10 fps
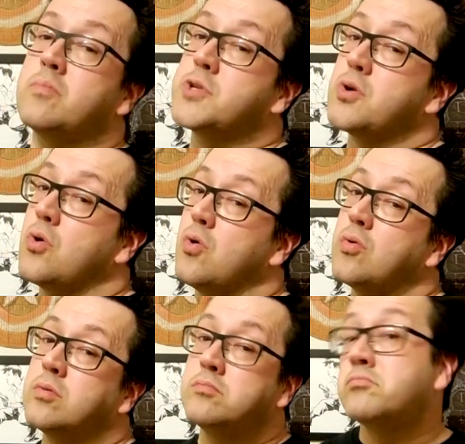So,
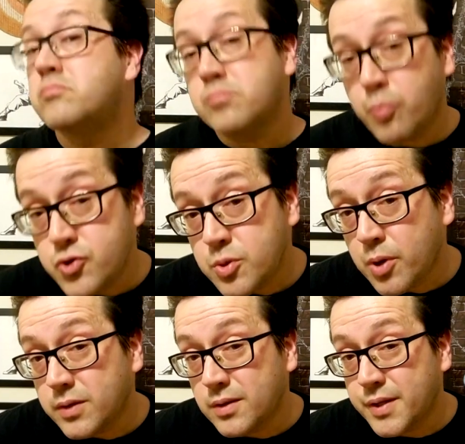push the
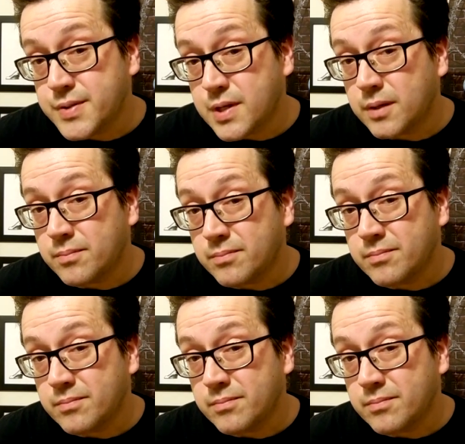button, Lindsay.